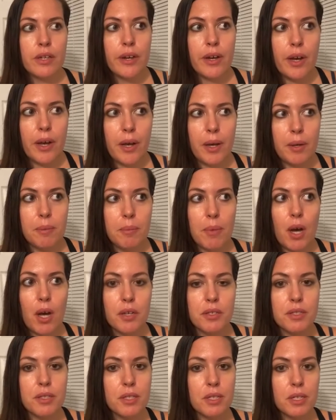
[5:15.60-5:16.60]
um,
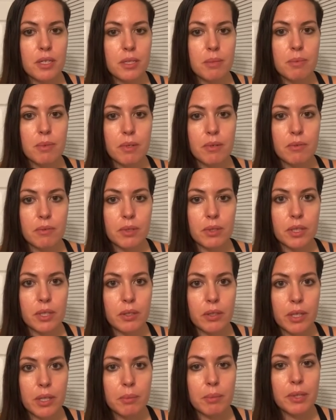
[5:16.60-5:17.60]
Austin has been a really
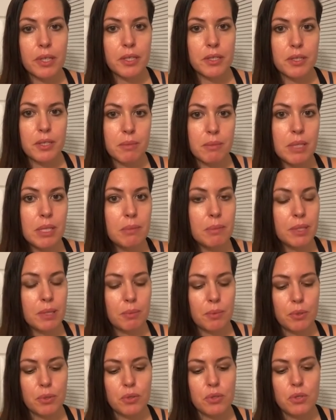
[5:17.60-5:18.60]
great place to meet
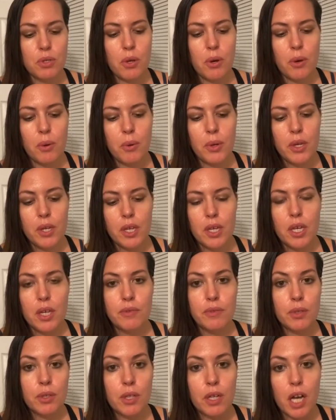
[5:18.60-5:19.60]
people. So if
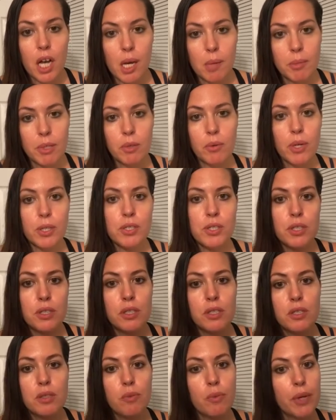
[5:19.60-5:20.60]
you're a comic watching
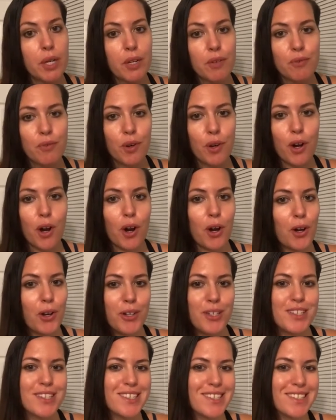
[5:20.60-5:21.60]
this, waiting for
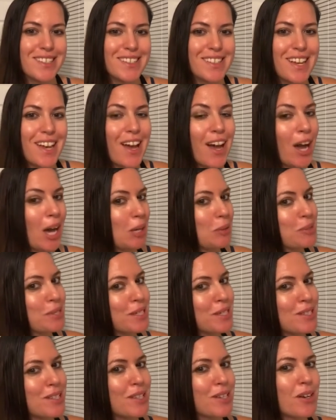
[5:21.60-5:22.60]
cards, I will
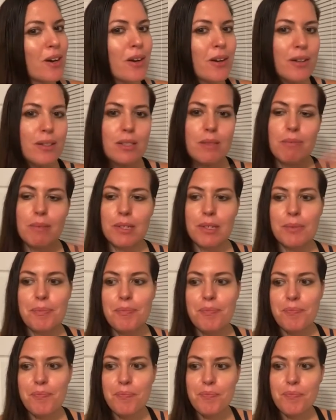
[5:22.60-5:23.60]
get to the cards, but
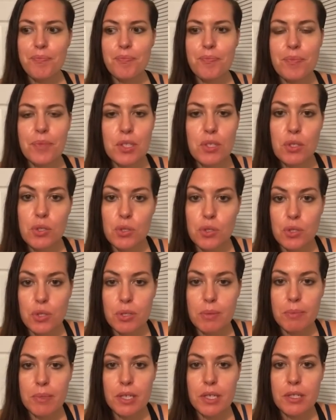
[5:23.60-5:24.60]
this is
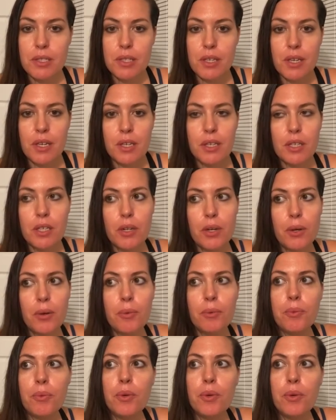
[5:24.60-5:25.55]
just me saying, you know,